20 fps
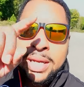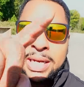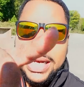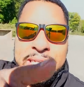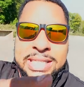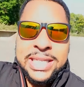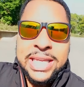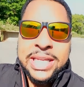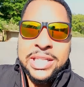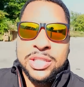
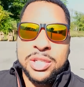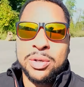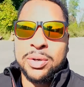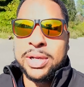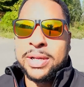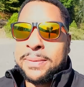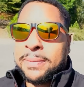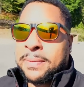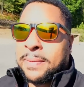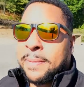Let's get to
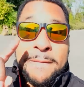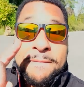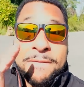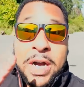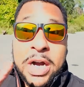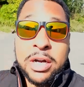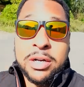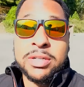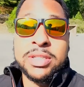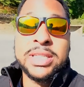it.
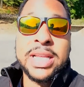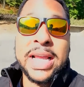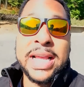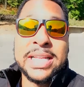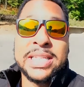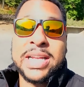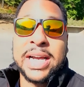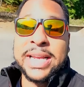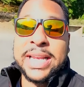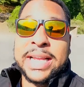First,
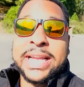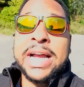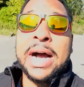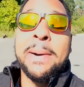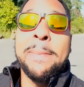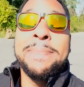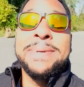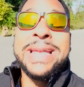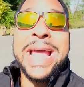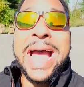it's gonna
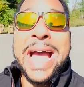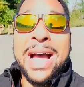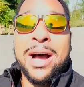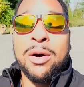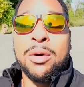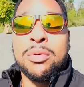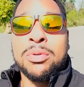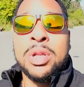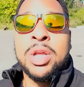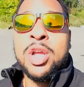come
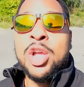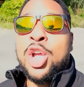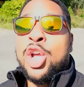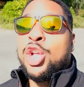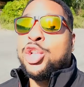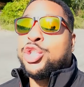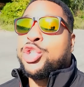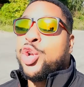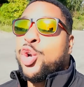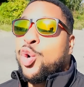down
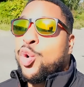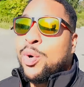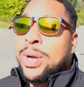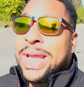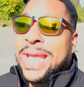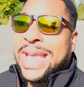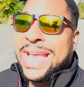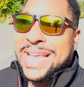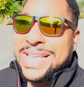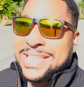to
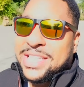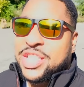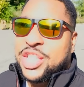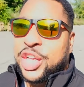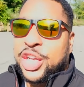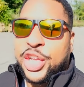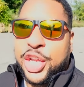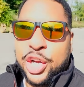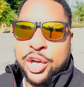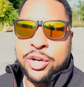
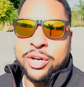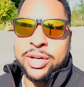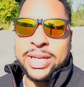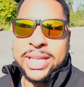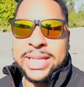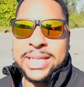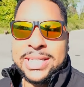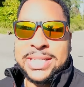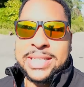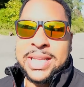
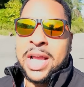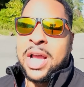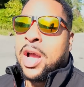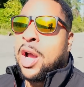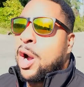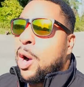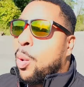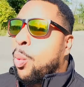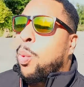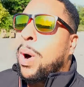insecurities.
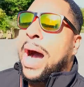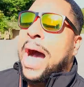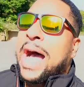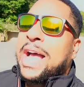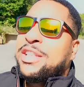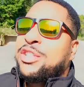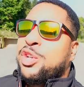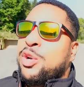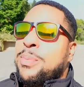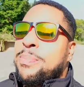
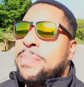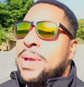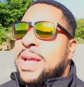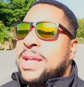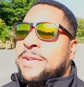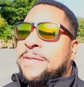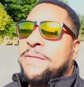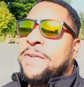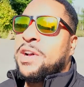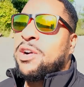Why do
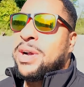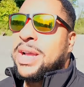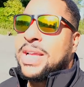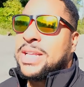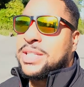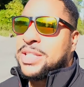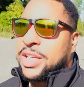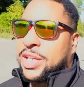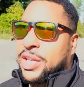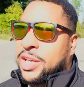men feel
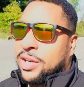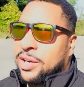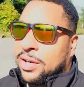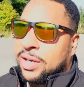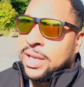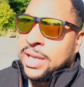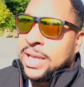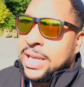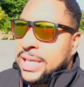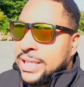
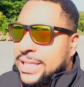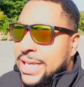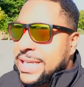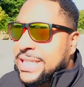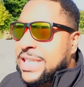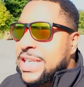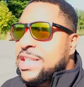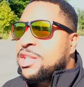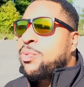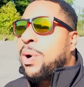insecure?
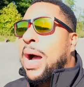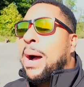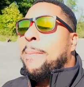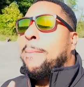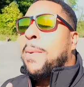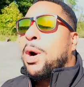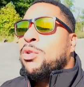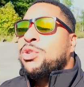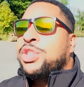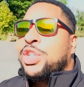This is why
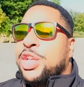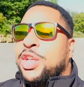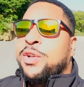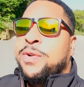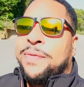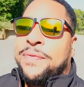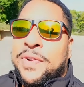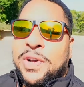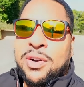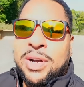most of
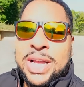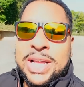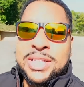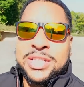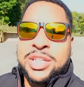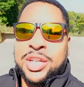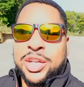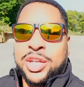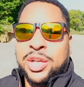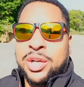you feel
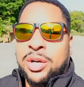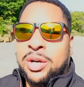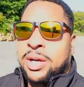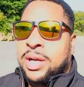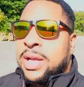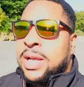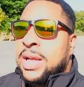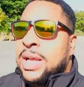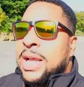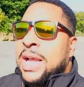
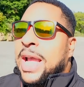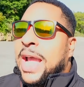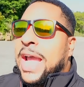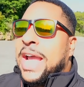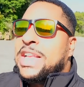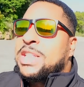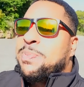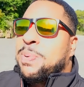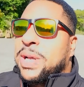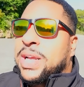insecure.
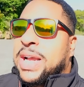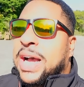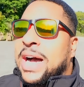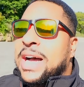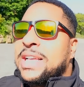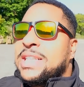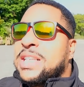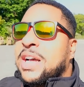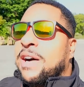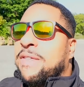It's
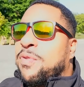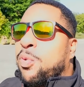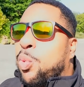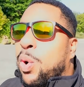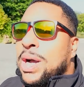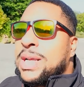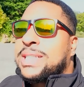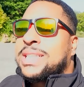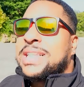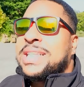because of
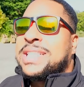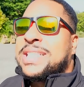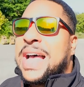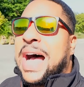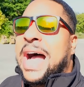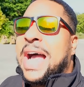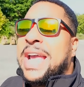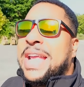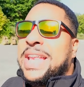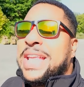what
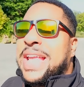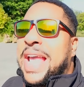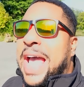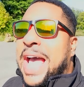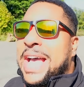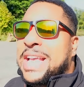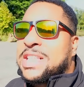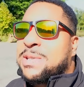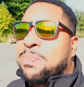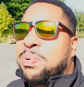society
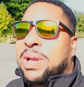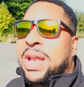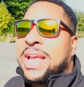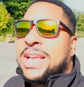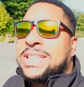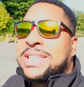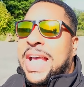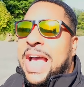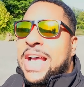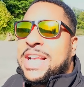has
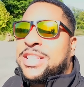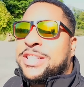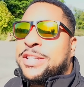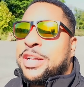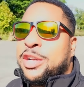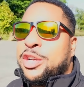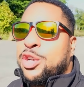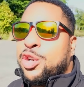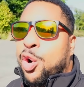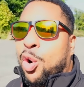placed as
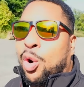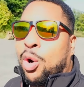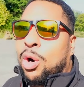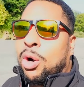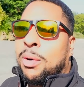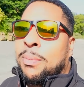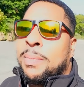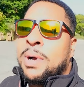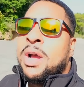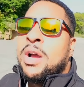the
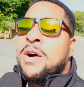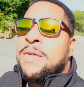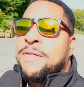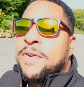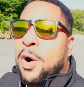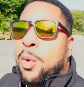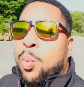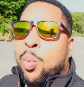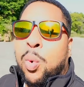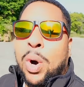norm
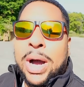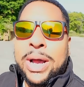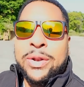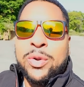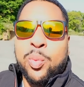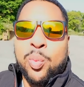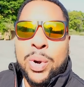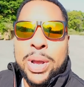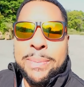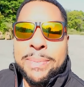for
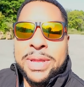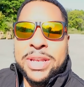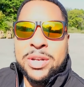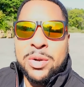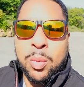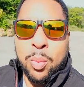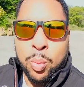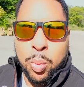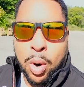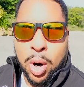what
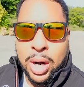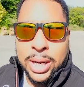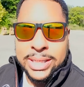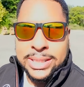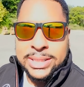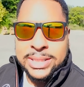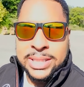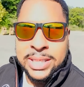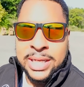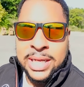women
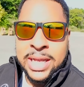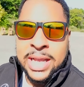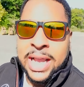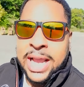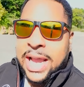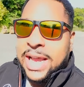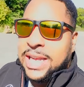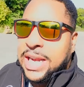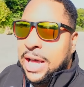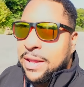want.
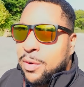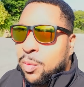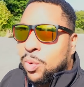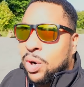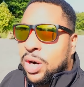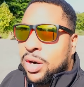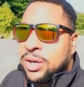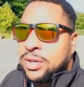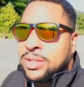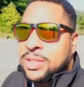In other
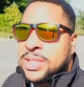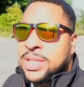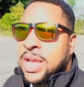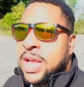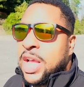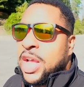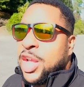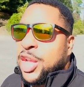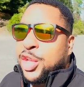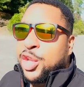words,
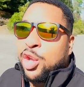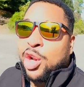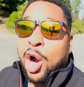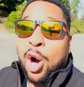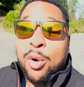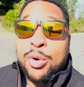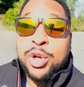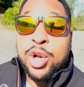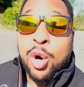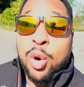you
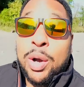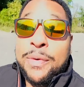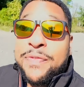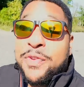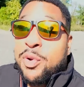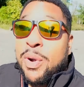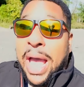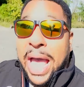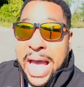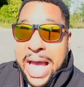don't know
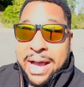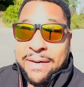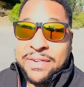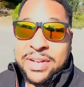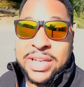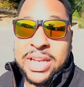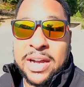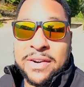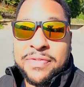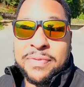if you have
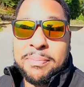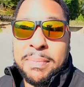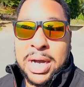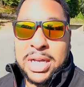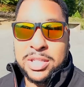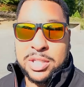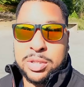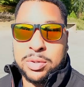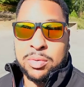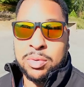enough
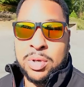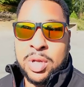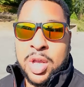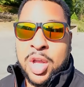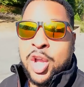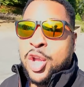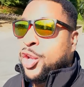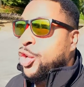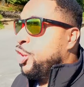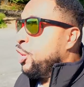muscle.
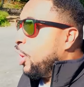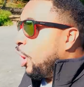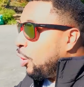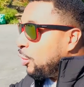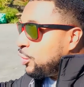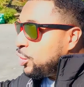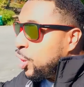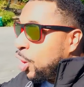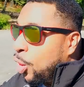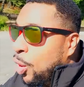You
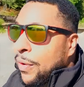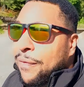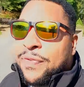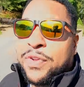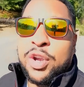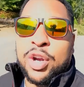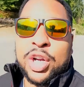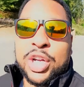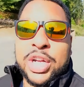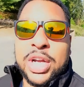don't know
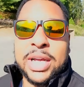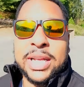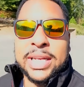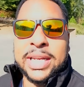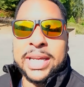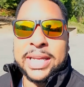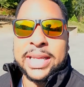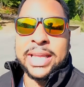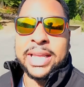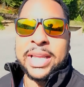if you're good
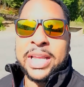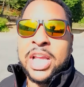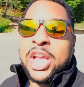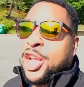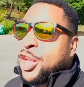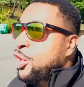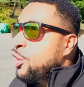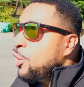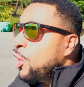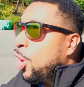looking.
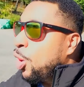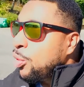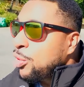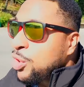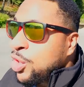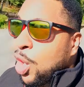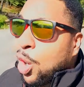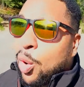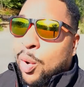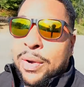You
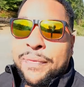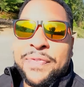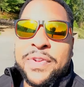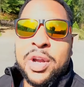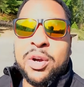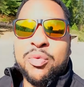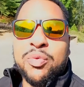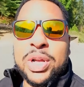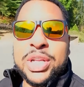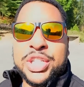don't know if
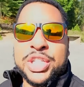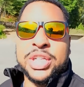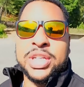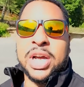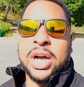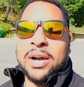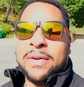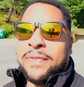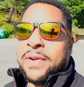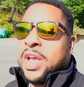you're rich
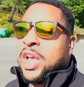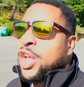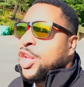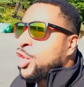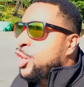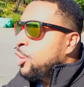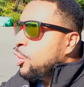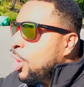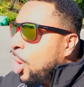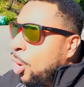enough.
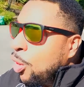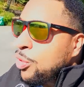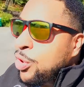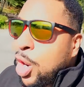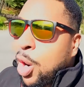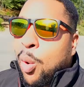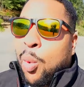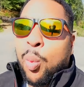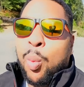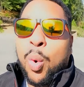You don't
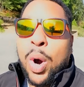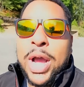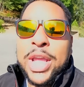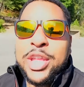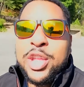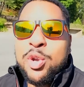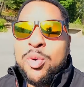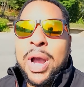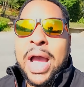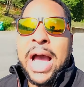know
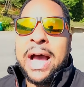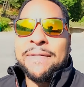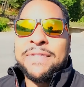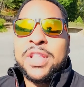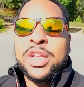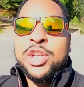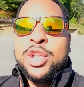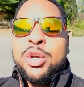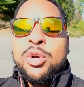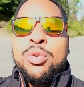what you have
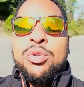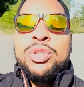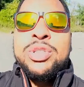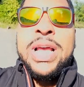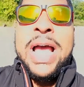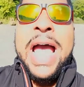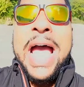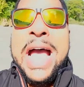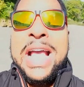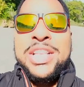to do
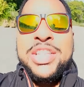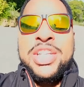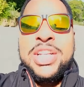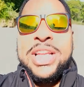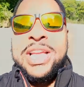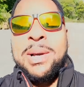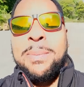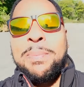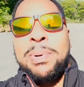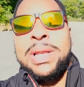to
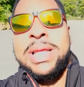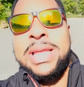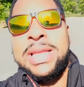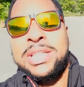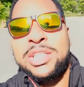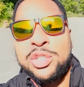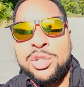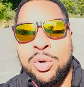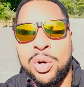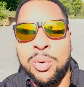actually
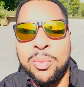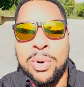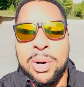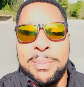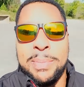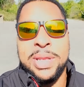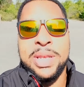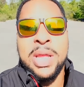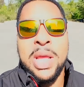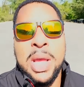please to a
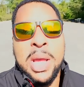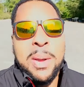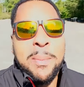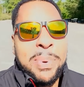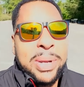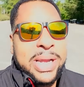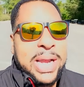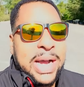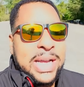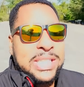woman,
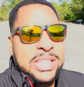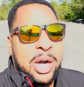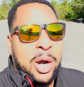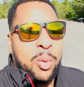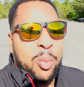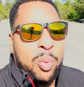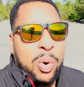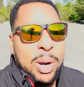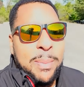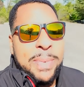because
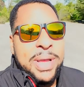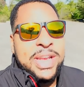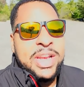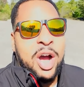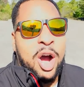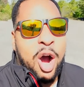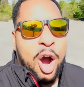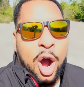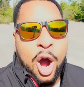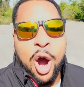a woman
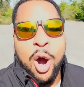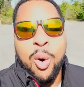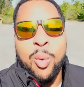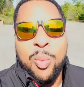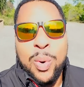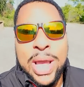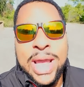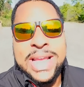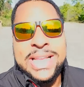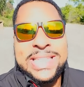
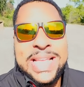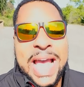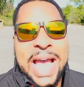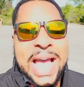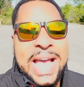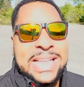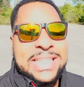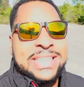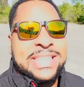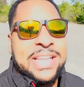always
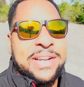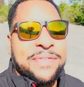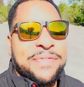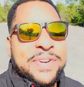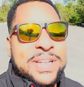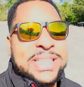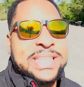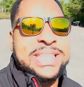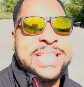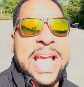has
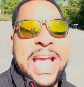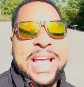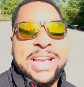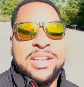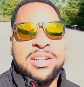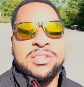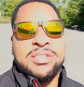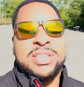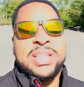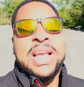different
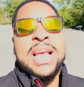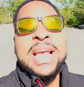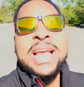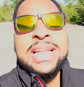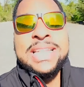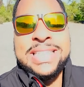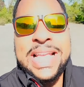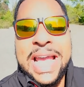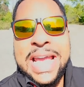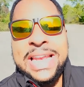standards
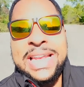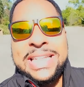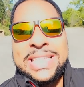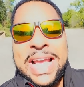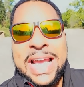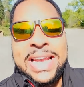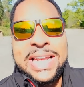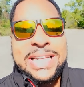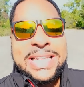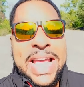day to
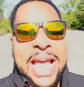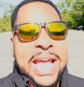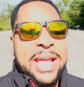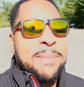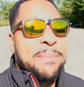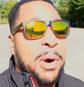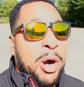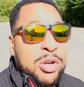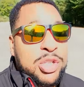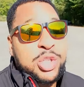day to
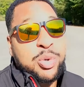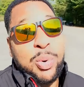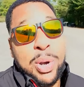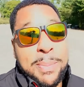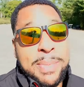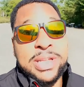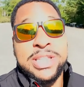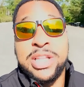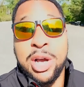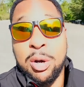day. Most
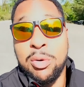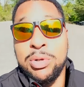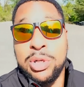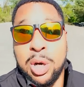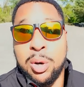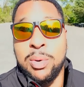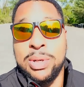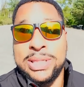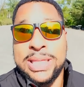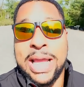women don't
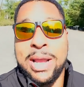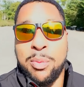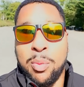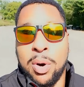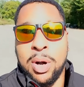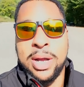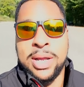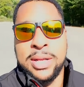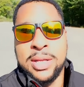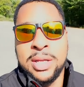know what they
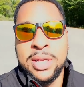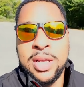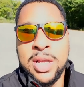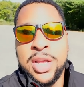want.